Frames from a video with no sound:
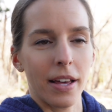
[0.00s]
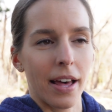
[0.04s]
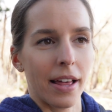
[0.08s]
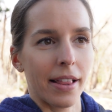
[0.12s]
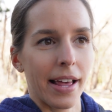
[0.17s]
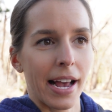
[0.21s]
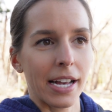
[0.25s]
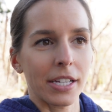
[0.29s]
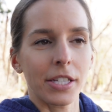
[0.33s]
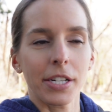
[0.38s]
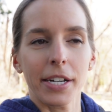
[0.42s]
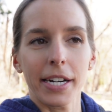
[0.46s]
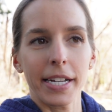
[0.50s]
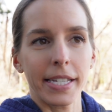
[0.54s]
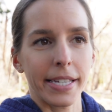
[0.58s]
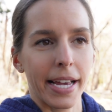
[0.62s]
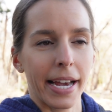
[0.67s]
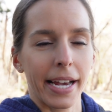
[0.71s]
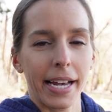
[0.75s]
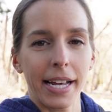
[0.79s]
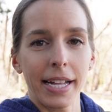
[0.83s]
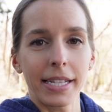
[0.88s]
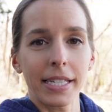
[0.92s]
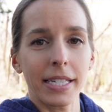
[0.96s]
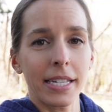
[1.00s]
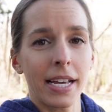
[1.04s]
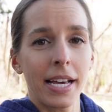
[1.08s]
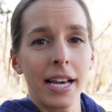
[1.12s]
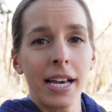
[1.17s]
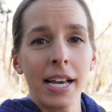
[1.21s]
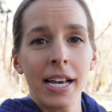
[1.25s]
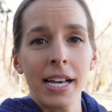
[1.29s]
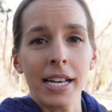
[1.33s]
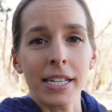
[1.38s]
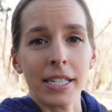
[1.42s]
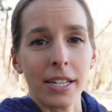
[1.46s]
last 30 seconds
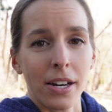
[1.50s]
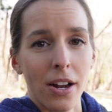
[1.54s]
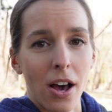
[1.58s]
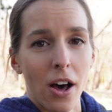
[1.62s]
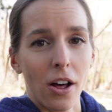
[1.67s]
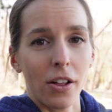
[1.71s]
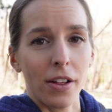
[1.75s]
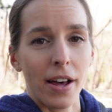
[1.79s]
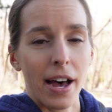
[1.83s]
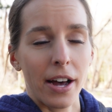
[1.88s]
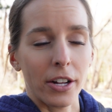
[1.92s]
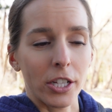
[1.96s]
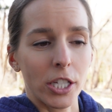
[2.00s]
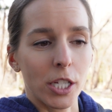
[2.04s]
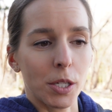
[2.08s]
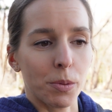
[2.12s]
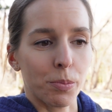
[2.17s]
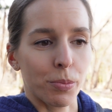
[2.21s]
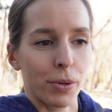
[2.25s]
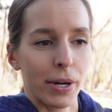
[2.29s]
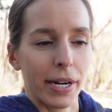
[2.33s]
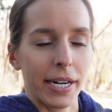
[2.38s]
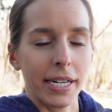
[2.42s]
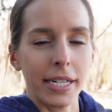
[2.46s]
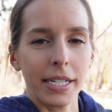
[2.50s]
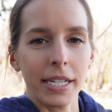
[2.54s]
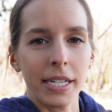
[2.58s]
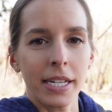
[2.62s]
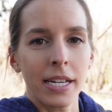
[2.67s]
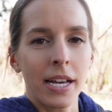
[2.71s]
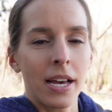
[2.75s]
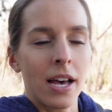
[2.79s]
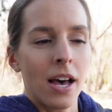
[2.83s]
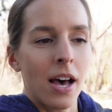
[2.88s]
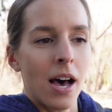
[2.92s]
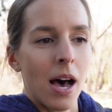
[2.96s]
is an all out sprint.
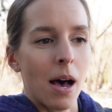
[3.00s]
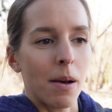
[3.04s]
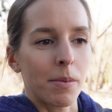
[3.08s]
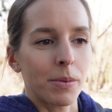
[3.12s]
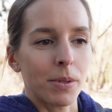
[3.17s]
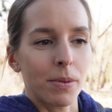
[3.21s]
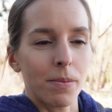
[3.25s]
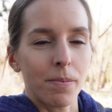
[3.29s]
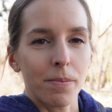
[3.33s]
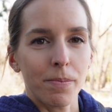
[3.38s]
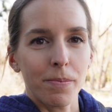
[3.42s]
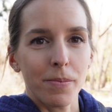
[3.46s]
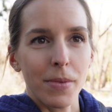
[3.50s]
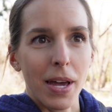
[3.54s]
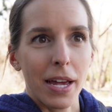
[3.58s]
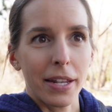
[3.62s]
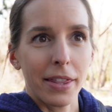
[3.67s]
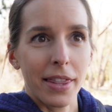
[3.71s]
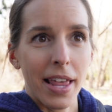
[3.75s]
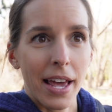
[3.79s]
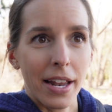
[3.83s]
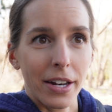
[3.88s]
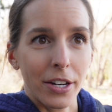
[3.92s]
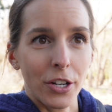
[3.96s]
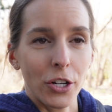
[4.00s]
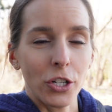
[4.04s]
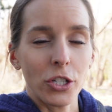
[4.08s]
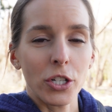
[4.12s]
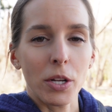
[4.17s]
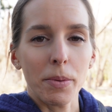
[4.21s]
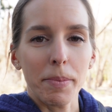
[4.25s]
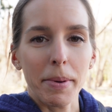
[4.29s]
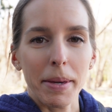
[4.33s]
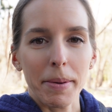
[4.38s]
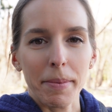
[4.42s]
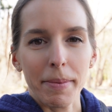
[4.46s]
And then you
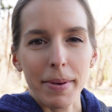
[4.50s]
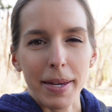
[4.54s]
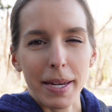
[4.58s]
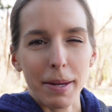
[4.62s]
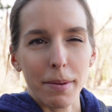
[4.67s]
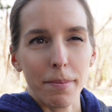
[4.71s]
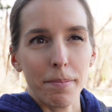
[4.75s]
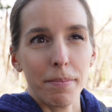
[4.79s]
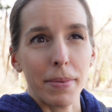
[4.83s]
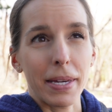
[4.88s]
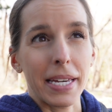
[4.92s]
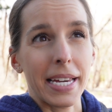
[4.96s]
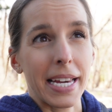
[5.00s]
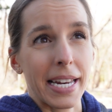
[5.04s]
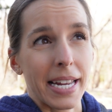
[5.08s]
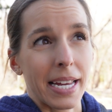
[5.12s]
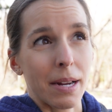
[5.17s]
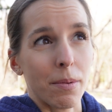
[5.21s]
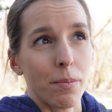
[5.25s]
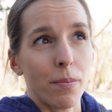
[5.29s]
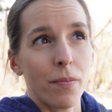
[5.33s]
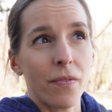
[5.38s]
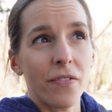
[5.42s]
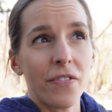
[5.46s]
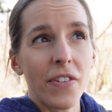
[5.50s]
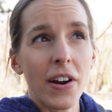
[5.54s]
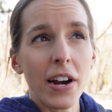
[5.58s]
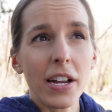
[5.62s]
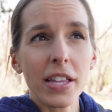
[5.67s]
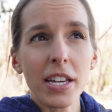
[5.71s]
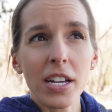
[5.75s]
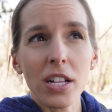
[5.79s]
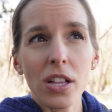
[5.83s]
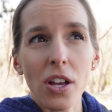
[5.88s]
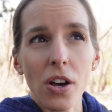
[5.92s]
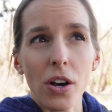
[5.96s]
should be getting
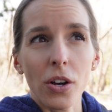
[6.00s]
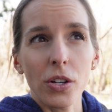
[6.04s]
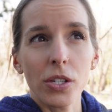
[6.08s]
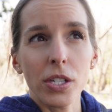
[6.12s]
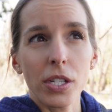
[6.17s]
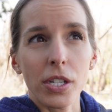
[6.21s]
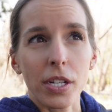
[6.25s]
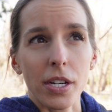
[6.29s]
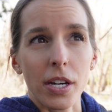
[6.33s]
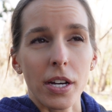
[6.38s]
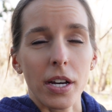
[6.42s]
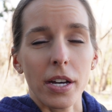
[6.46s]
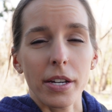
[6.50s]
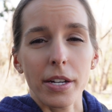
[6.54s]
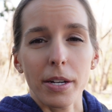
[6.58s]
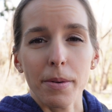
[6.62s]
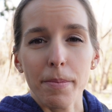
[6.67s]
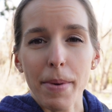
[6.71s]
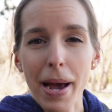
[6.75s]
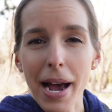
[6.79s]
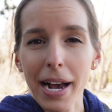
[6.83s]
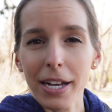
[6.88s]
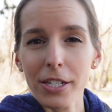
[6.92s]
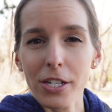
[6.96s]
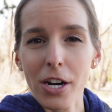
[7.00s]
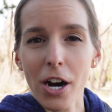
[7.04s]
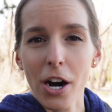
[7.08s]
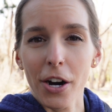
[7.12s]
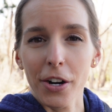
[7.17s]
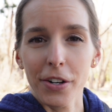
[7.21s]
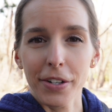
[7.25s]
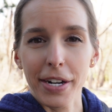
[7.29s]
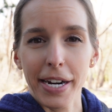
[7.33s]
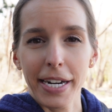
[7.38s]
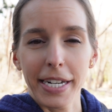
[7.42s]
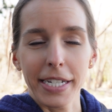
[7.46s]
fairly close to your max
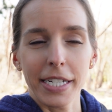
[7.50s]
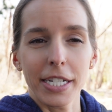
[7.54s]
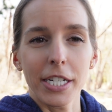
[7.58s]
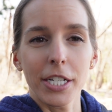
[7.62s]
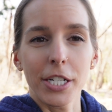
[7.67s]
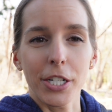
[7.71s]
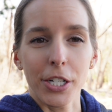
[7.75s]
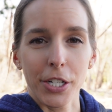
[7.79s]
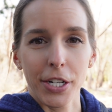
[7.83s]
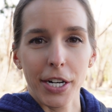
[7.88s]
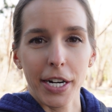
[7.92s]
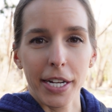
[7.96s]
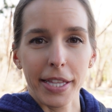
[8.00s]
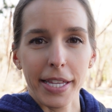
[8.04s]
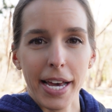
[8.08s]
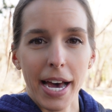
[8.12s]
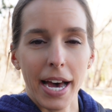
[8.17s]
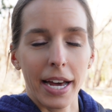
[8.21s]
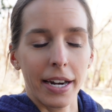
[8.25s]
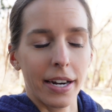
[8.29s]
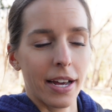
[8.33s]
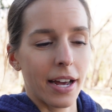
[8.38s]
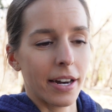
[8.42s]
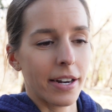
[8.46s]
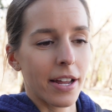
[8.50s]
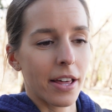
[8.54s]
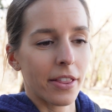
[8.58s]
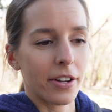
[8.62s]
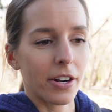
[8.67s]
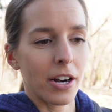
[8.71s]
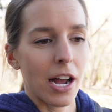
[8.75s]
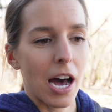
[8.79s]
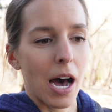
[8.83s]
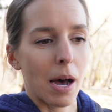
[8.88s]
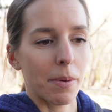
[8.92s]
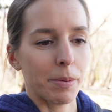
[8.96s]
heart rate during that. Another
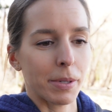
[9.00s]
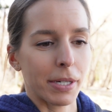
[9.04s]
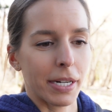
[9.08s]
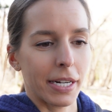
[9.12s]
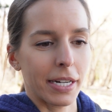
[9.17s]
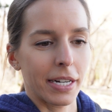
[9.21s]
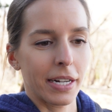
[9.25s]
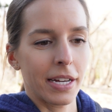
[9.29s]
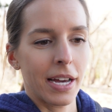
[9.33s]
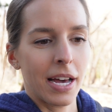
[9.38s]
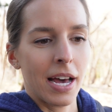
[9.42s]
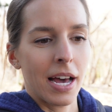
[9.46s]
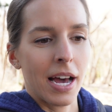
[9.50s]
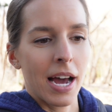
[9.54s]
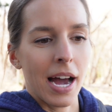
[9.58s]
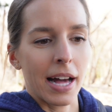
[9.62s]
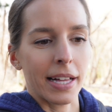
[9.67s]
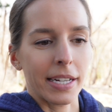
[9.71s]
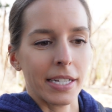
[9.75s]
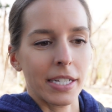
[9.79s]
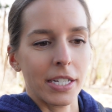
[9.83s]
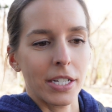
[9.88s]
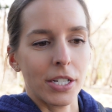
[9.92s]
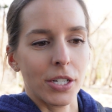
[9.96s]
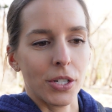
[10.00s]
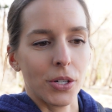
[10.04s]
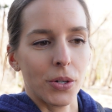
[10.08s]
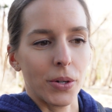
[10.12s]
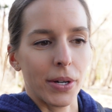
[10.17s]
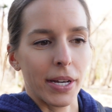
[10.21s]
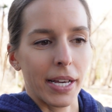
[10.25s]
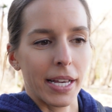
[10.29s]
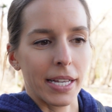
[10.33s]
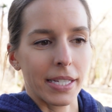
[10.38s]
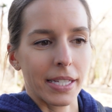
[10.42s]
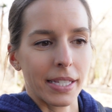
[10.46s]
option I like to do
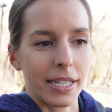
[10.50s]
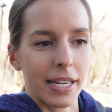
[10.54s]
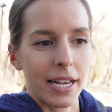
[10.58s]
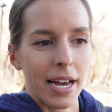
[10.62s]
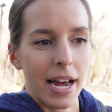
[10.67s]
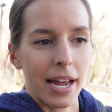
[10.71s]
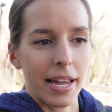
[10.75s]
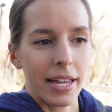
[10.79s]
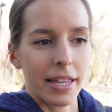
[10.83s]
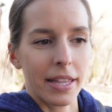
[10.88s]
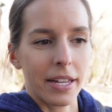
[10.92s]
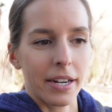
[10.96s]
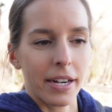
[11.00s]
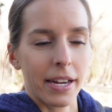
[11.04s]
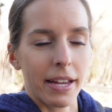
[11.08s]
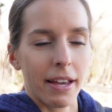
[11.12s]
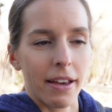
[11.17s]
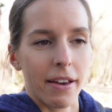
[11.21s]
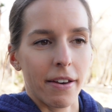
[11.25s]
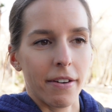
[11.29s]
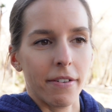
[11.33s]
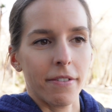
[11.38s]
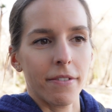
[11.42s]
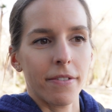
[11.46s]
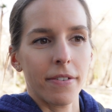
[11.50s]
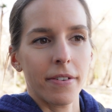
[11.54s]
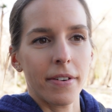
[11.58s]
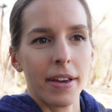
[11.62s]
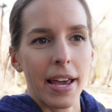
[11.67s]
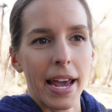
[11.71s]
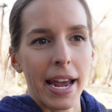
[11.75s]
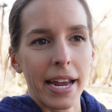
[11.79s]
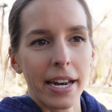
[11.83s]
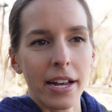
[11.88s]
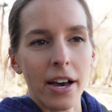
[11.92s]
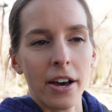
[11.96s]
is I either give
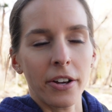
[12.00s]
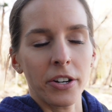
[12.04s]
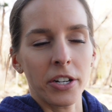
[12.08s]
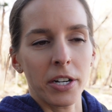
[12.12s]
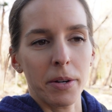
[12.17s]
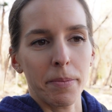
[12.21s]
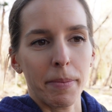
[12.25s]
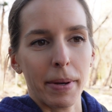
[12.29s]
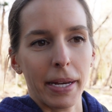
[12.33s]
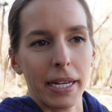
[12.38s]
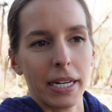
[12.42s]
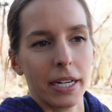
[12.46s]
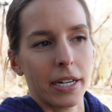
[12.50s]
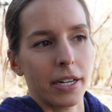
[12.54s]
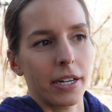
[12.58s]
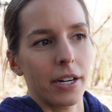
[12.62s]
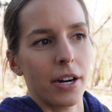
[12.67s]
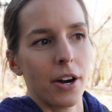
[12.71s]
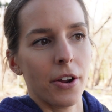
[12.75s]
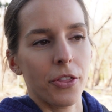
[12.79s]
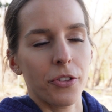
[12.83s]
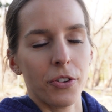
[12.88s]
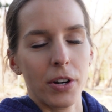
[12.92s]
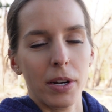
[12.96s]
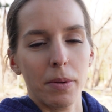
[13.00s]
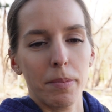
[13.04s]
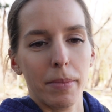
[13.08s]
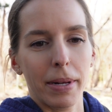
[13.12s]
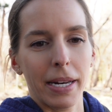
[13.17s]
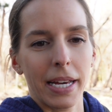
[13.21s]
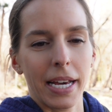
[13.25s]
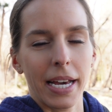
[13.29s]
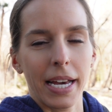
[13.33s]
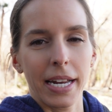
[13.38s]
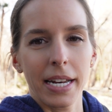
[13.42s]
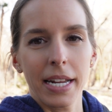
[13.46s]
800-meter or
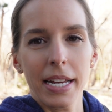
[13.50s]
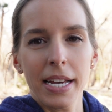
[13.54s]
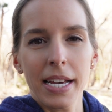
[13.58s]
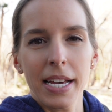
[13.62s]
3-minute